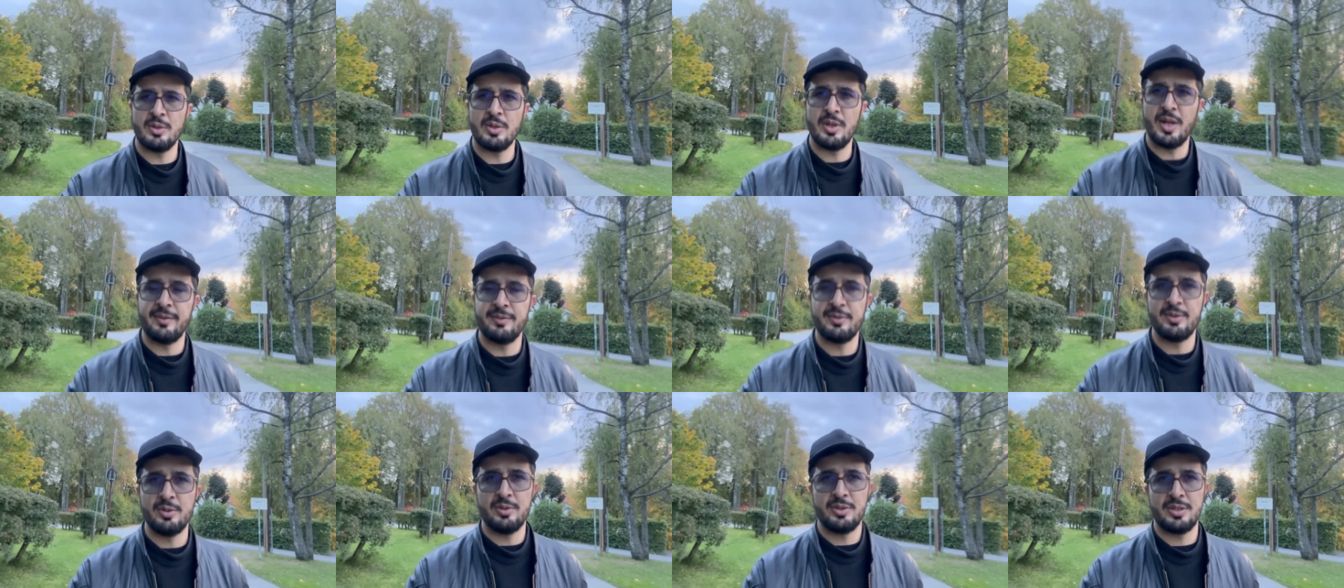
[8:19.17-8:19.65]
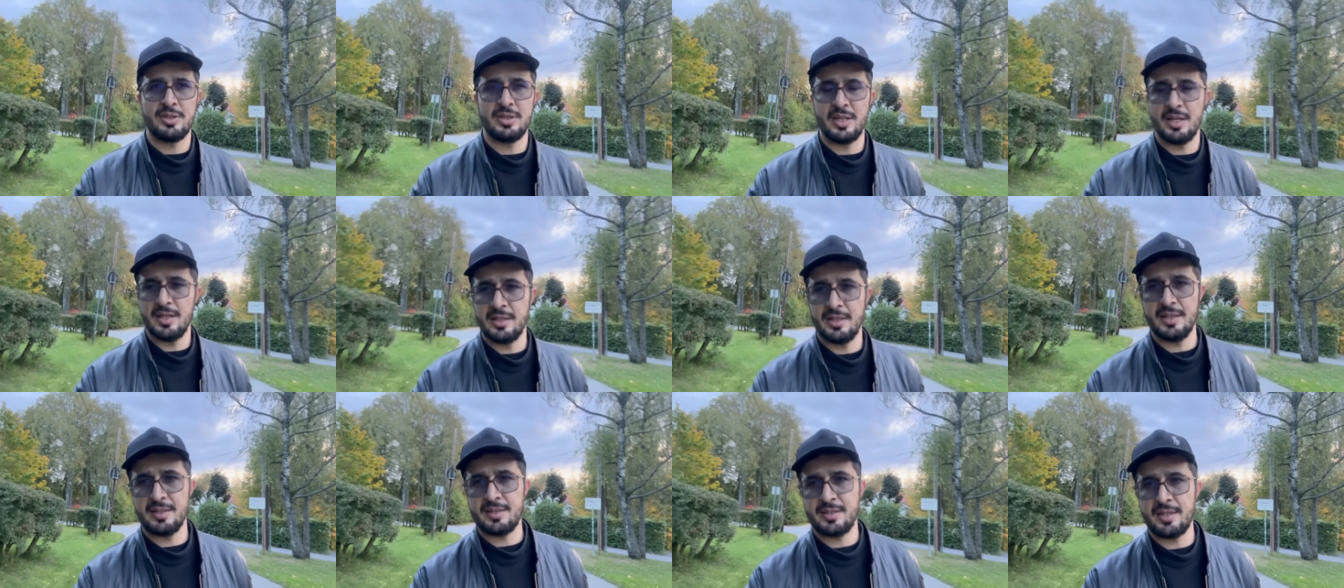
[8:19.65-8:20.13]
You have to share
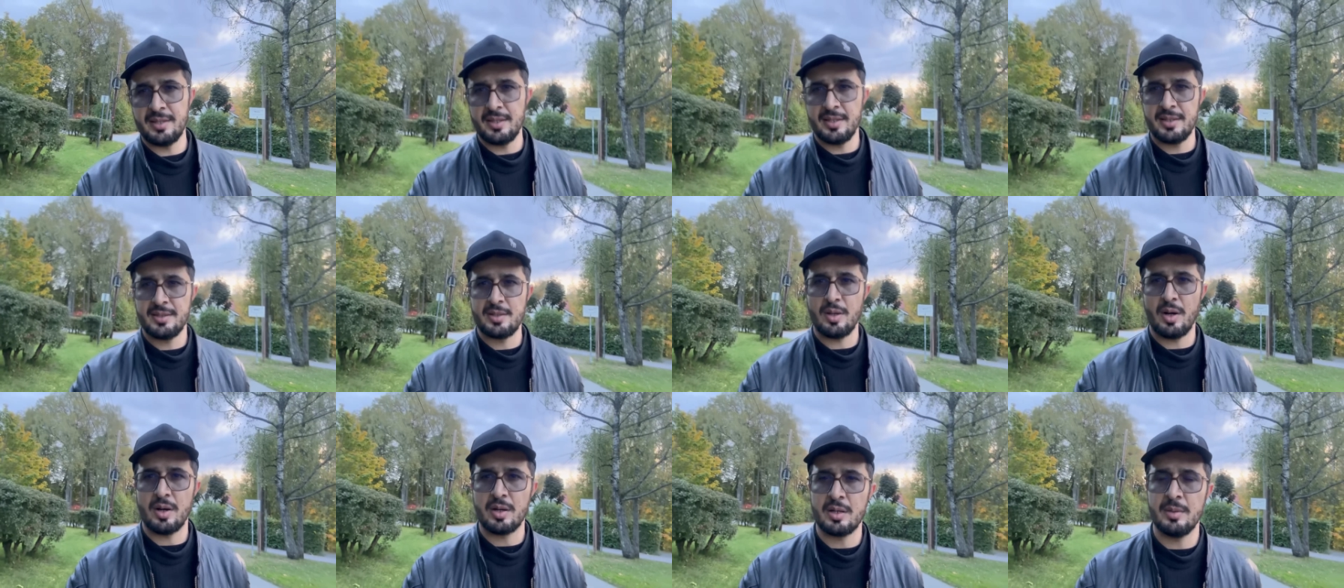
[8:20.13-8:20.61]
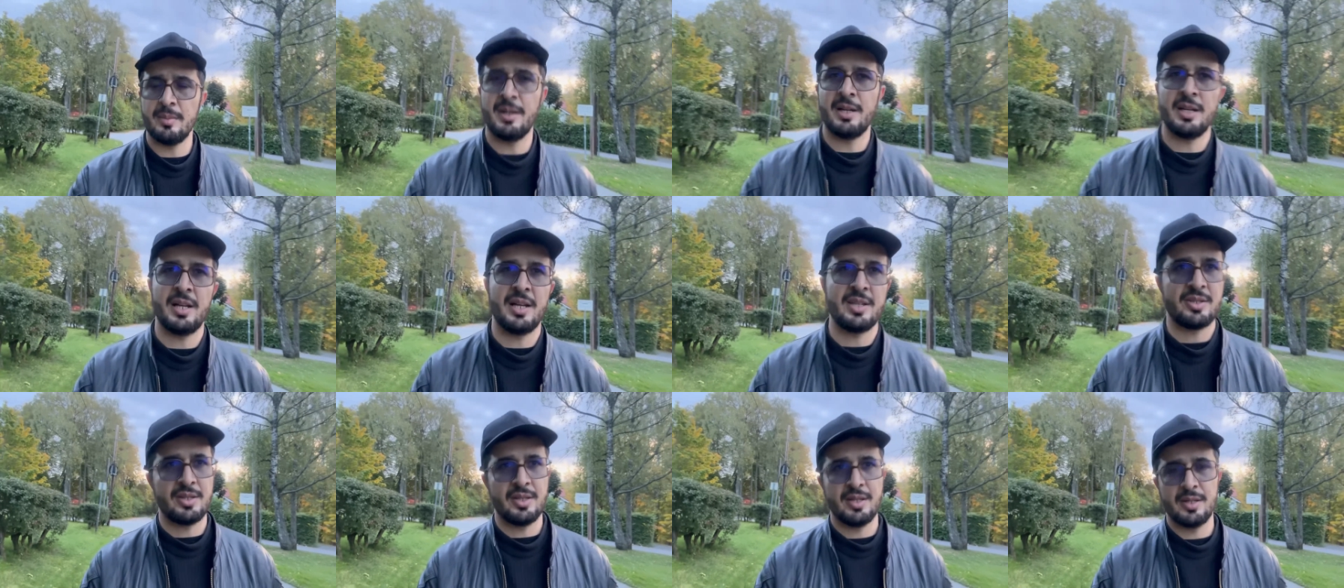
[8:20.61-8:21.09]
this and this document.
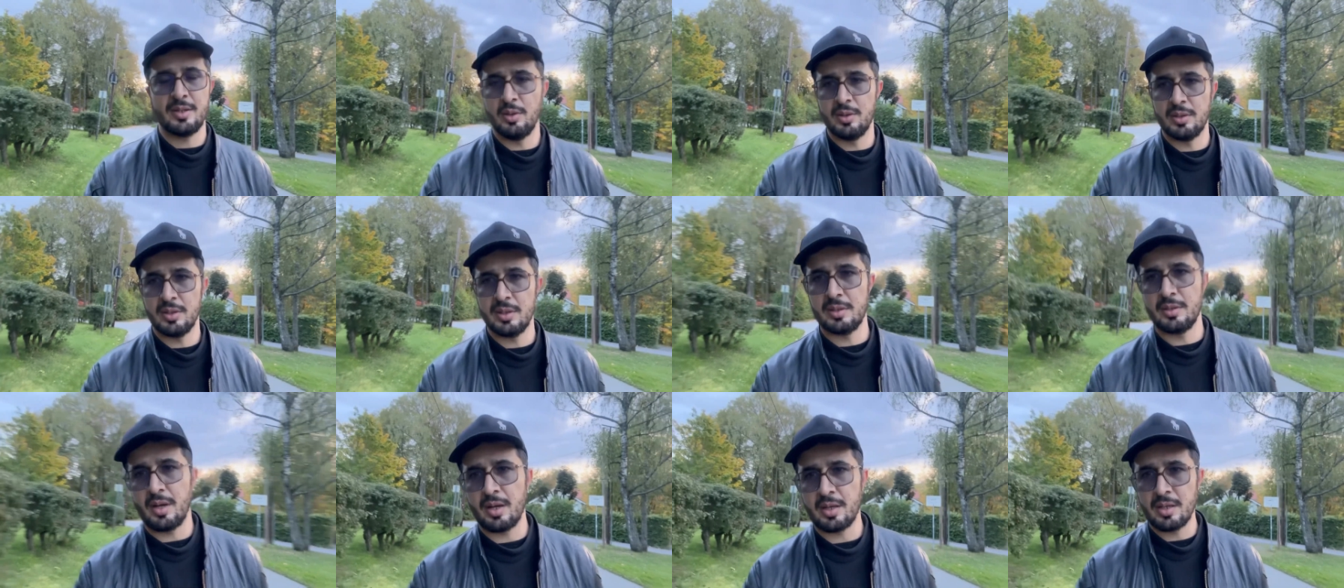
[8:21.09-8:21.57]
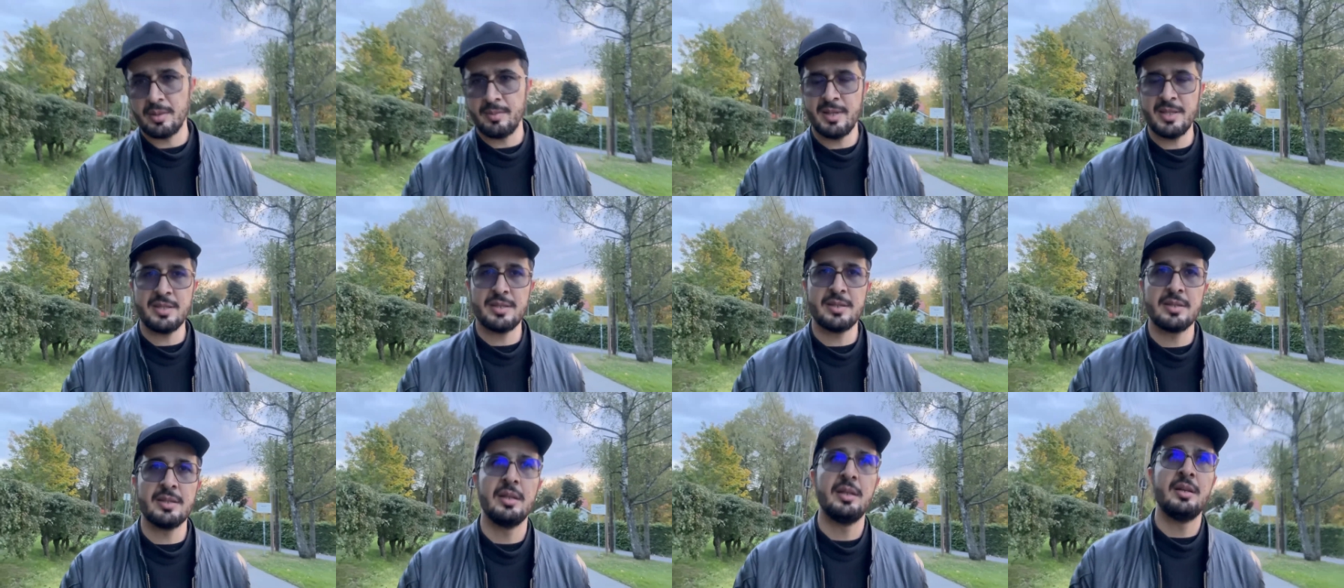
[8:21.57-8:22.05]
I shared all the
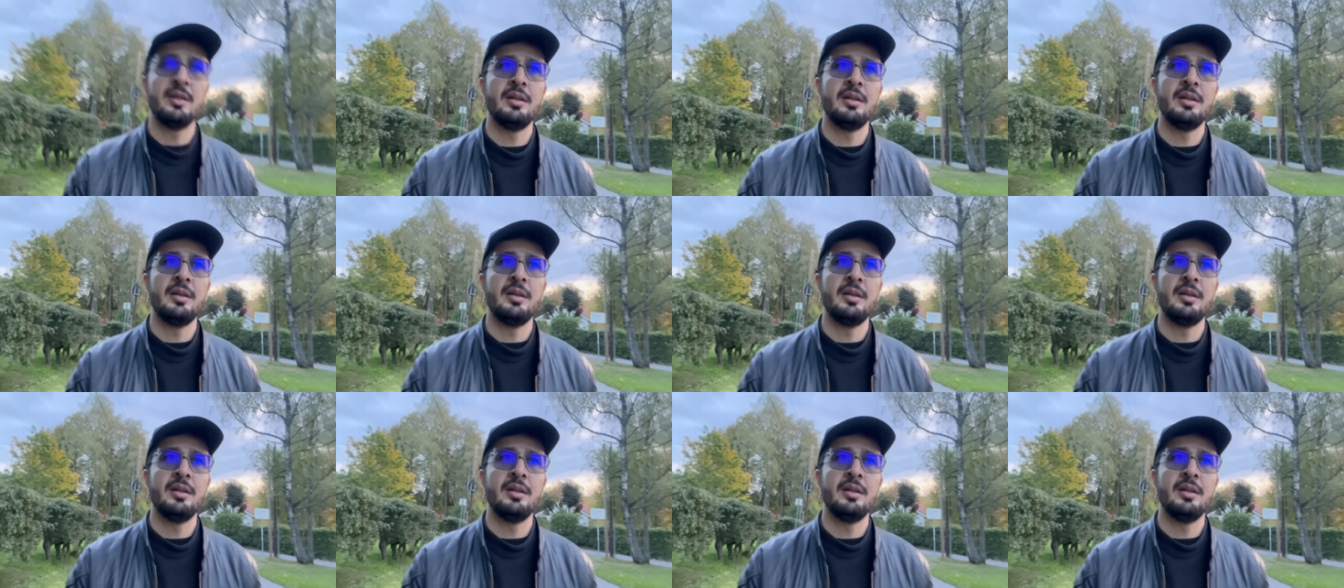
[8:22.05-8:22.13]
documents.